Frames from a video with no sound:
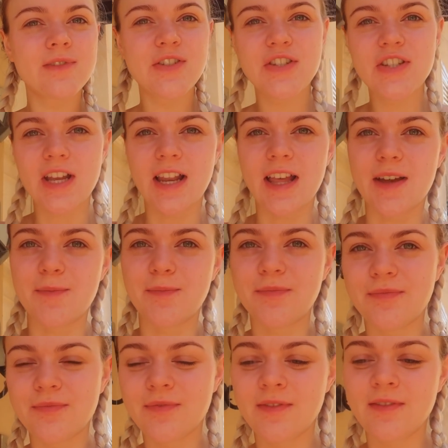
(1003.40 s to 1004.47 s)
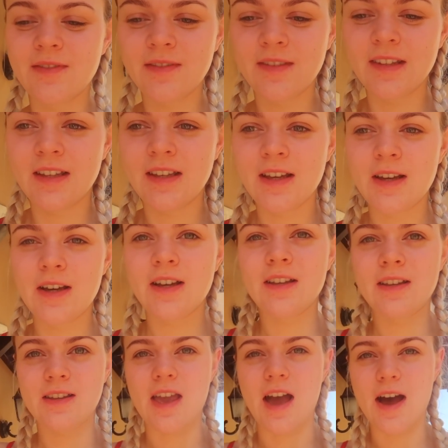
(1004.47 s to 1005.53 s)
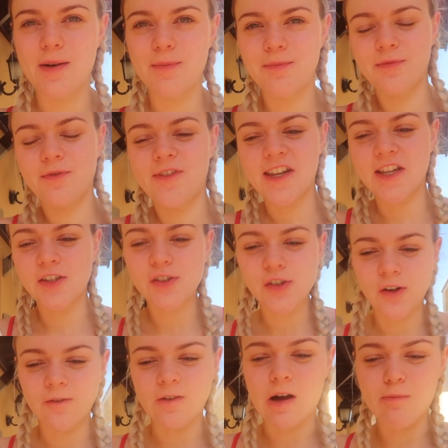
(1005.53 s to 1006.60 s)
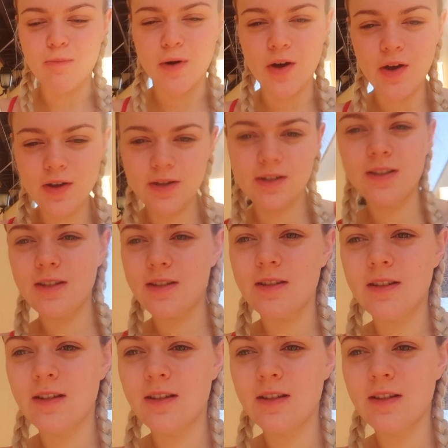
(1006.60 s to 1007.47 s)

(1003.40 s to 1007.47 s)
Just chilling. Yeah, finishing off our books.